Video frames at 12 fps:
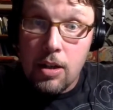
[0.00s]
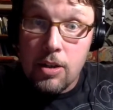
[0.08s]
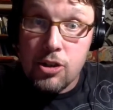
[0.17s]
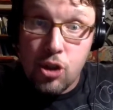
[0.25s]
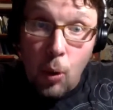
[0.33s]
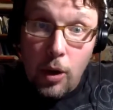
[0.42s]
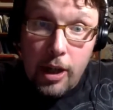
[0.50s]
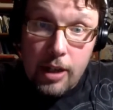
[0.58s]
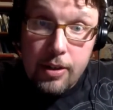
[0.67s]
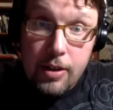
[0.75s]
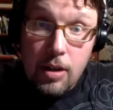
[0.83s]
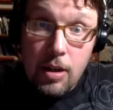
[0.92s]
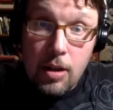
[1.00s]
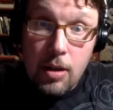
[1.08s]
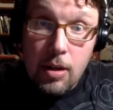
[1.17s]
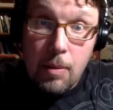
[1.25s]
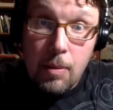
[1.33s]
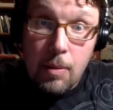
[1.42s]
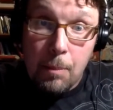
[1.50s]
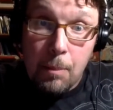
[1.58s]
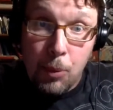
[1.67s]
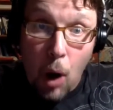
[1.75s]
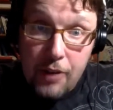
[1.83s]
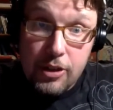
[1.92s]
joined
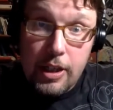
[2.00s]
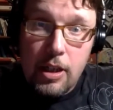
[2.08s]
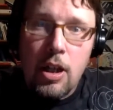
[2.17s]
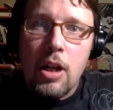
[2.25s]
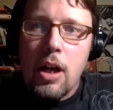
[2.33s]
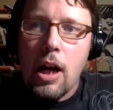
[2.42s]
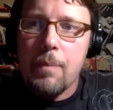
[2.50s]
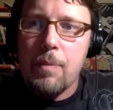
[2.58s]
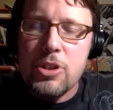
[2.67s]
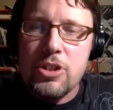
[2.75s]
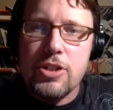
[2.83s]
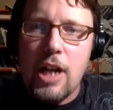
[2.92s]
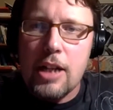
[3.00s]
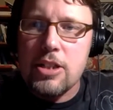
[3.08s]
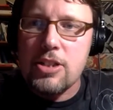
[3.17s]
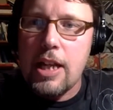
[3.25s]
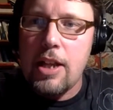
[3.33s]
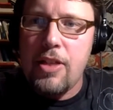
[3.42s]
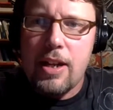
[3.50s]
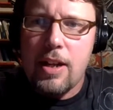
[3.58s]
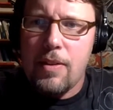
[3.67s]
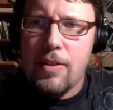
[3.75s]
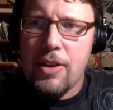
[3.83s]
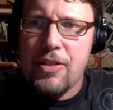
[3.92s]
broadly, which is not to say that
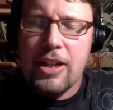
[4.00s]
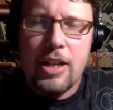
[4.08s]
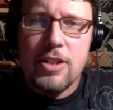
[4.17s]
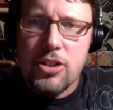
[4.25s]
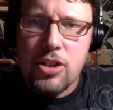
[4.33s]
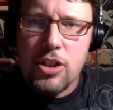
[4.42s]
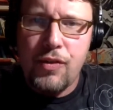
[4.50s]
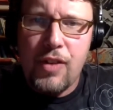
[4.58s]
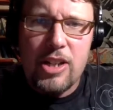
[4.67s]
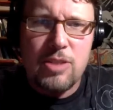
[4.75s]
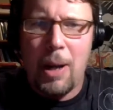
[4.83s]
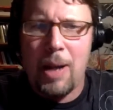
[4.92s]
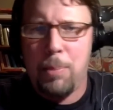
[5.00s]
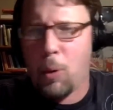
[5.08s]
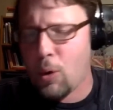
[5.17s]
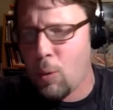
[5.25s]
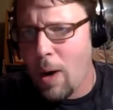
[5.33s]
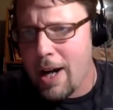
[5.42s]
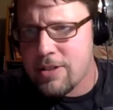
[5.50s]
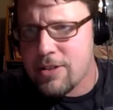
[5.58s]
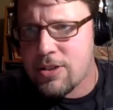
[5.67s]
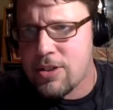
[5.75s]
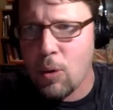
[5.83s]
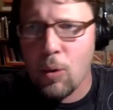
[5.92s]
the conditions faced by poor
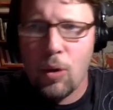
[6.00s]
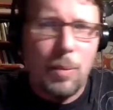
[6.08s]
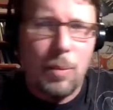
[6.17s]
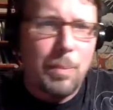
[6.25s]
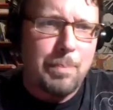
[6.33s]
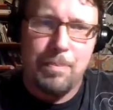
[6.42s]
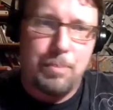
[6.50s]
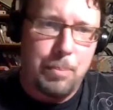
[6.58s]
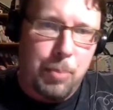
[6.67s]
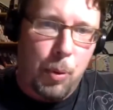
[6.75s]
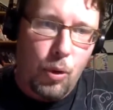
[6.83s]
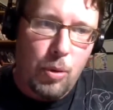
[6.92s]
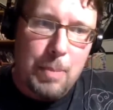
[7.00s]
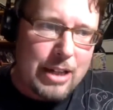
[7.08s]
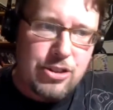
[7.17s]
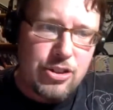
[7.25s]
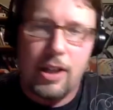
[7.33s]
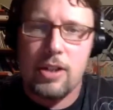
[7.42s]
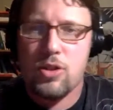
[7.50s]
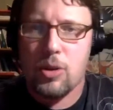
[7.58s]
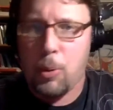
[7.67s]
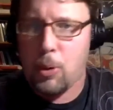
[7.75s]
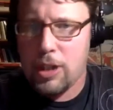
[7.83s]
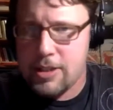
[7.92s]
whites or poor Mexicans or
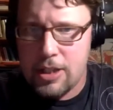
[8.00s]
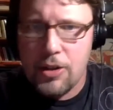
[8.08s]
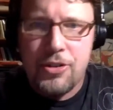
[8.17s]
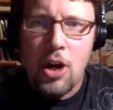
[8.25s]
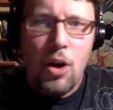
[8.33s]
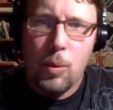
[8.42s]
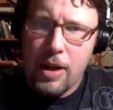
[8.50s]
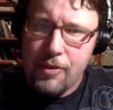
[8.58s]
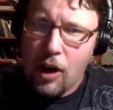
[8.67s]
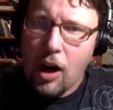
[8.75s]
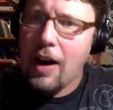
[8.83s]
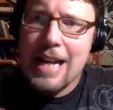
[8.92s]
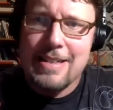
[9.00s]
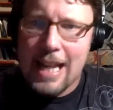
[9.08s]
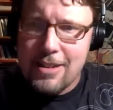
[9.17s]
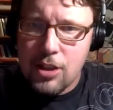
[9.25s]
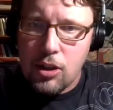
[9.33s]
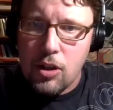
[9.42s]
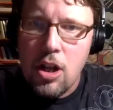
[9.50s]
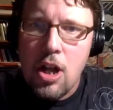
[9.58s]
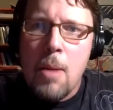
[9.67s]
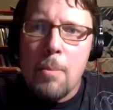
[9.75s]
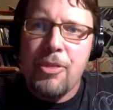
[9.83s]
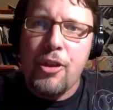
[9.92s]
poor Latinos or whatever are identical,
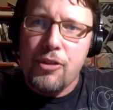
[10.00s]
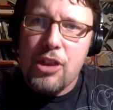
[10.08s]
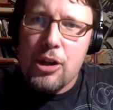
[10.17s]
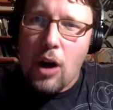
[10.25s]
but there